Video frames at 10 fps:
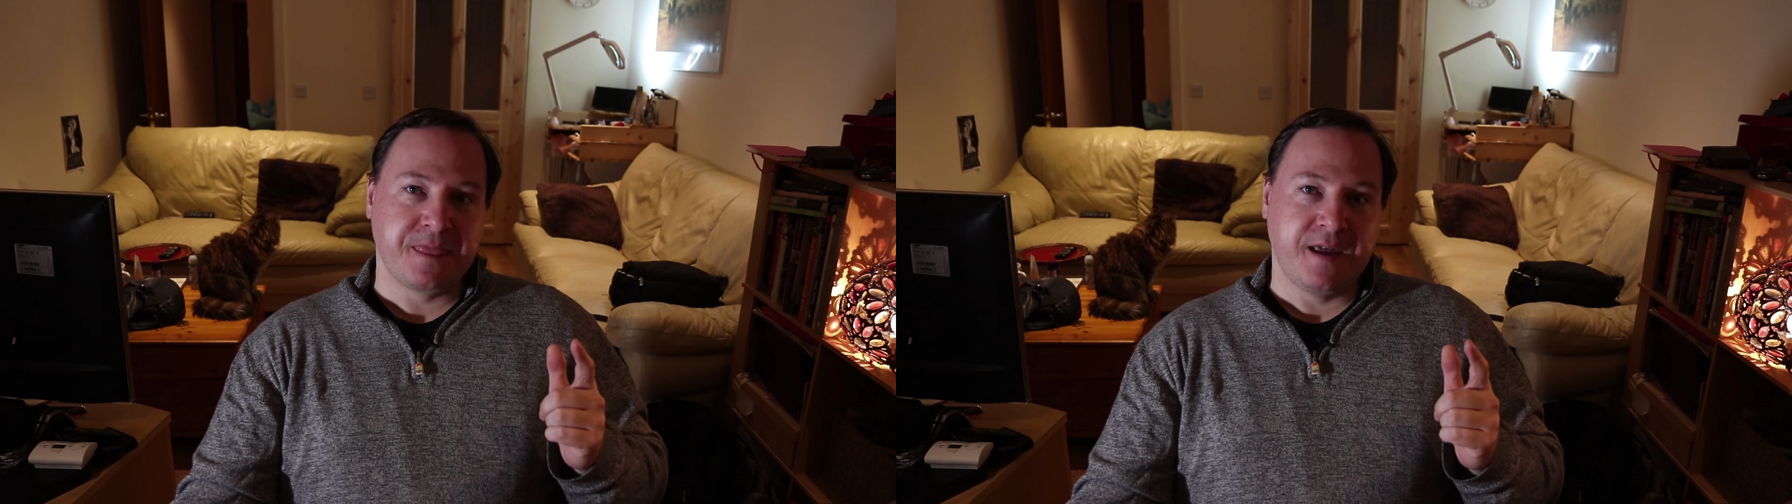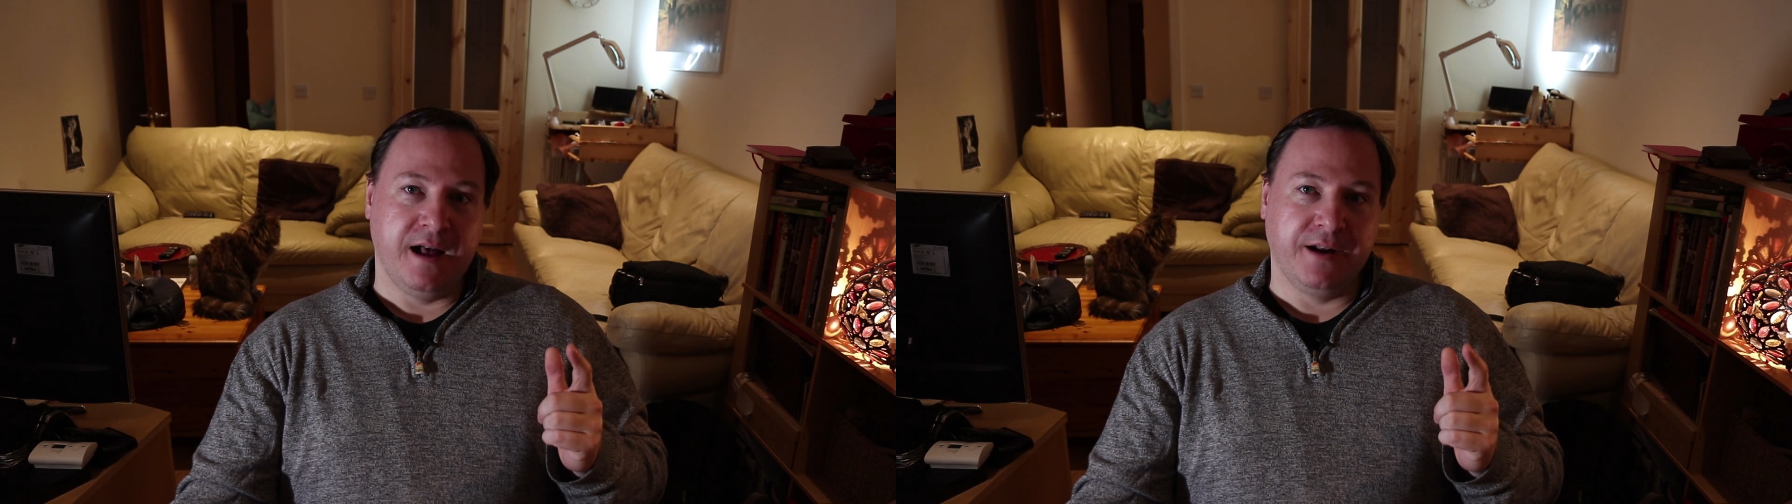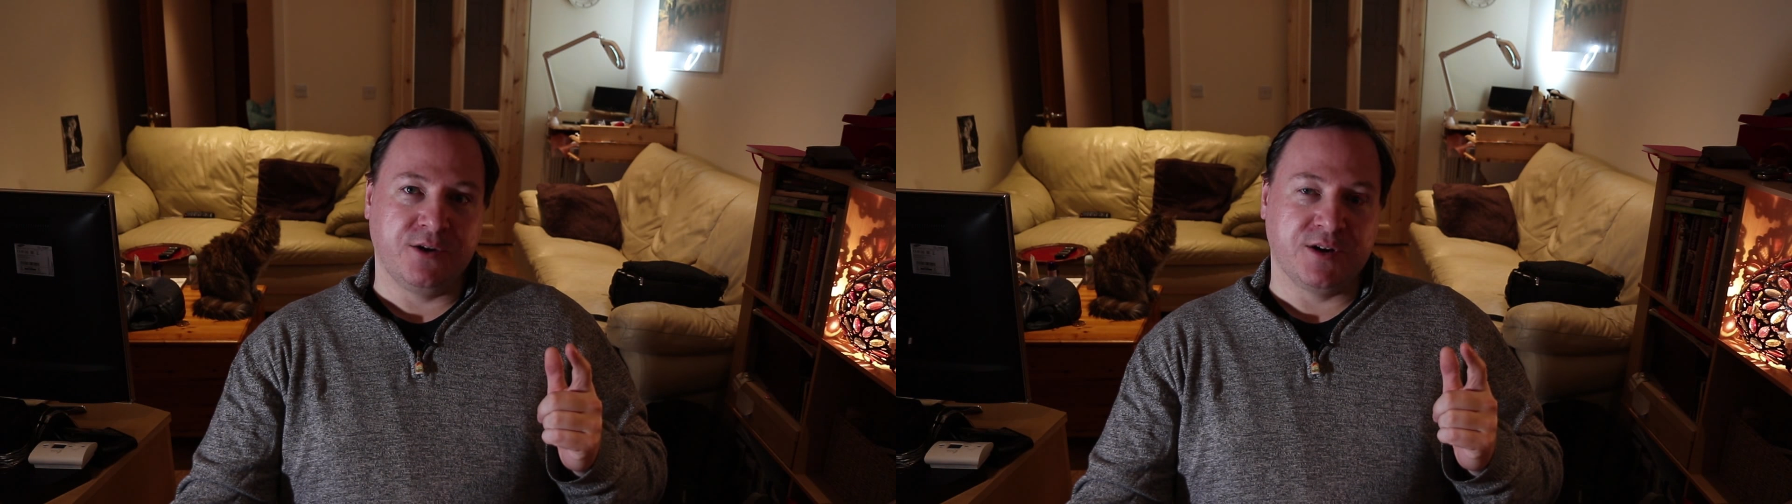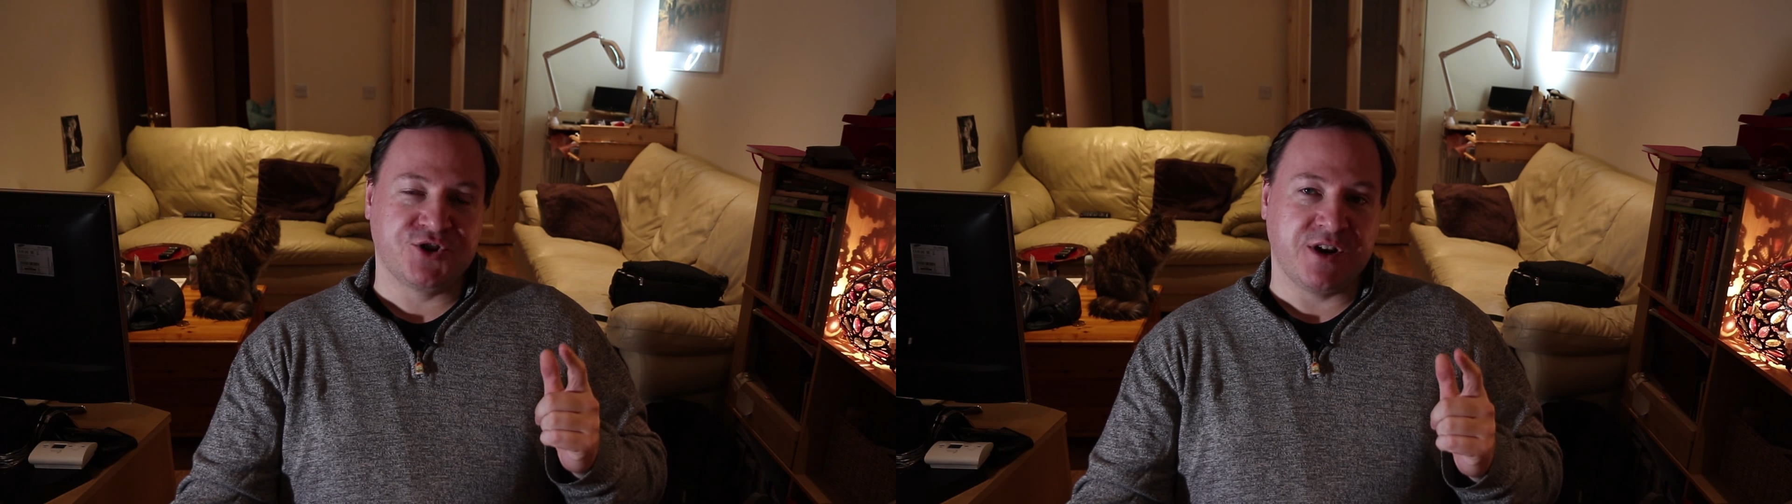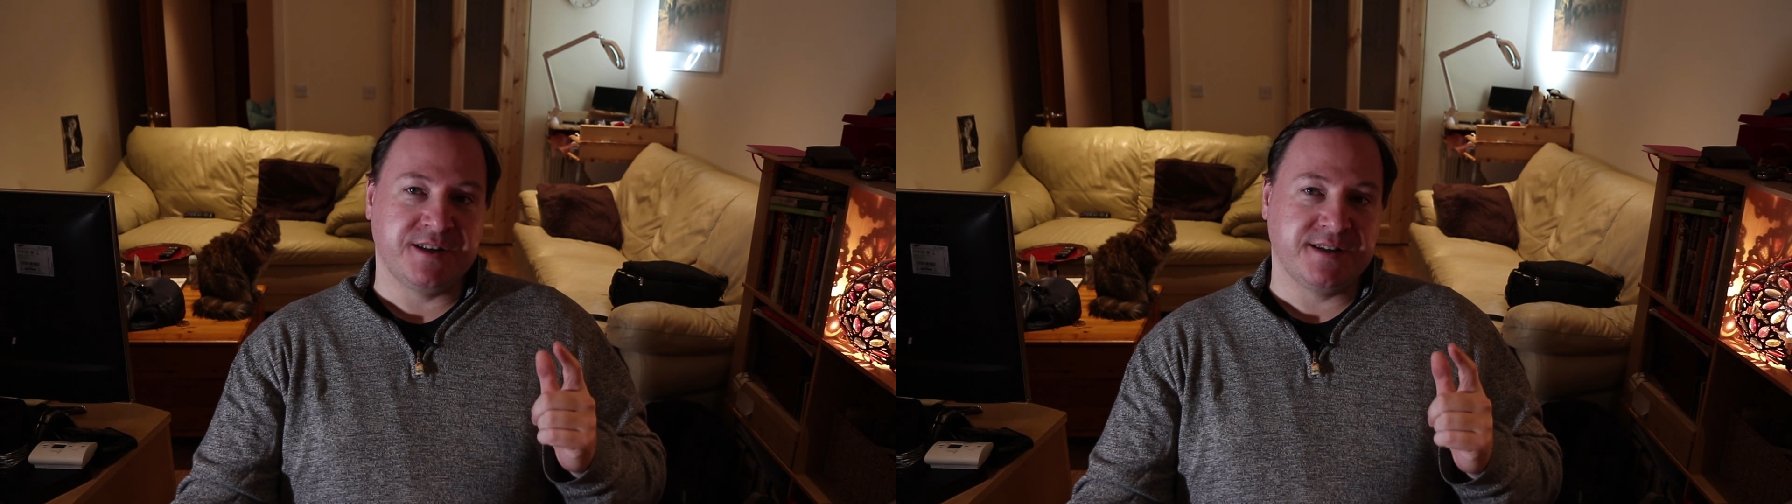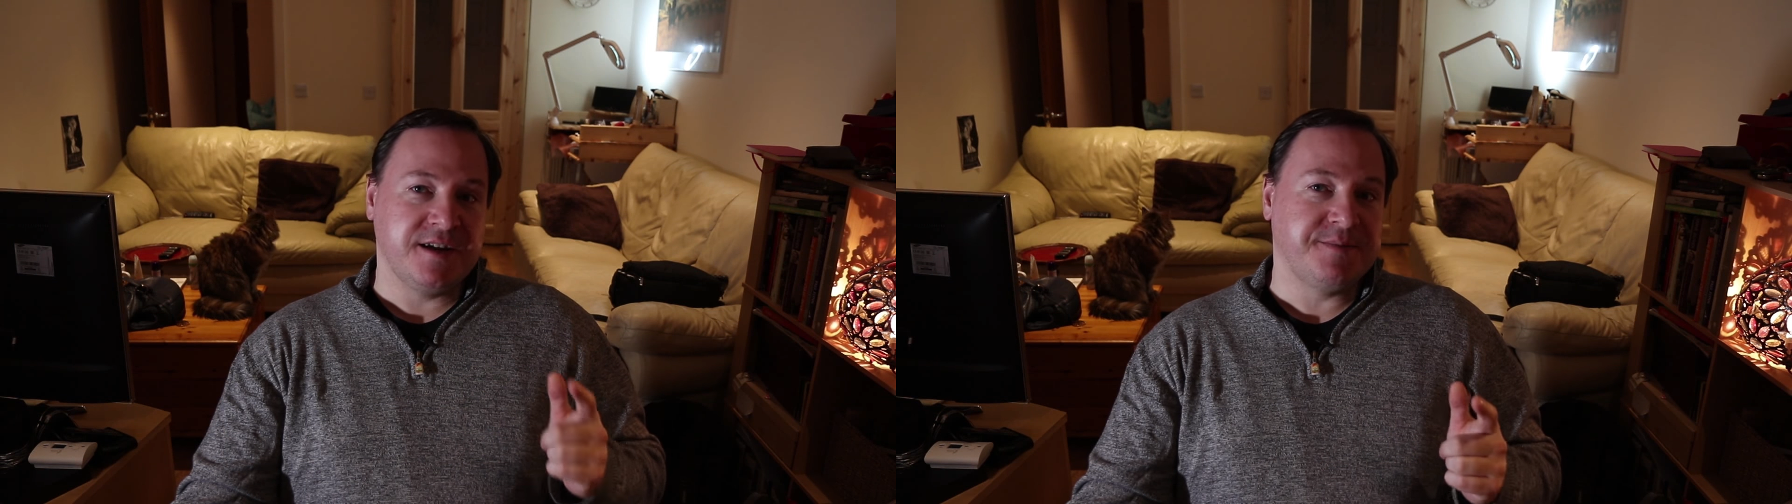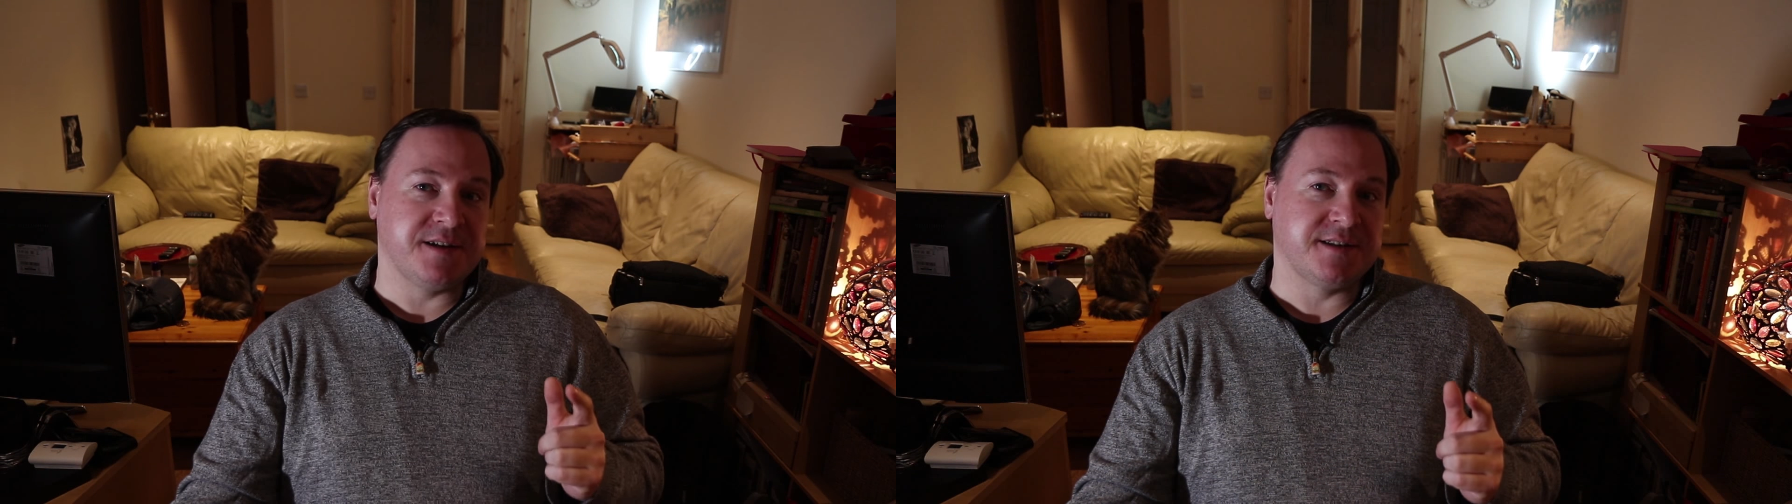and I'm going to try it side by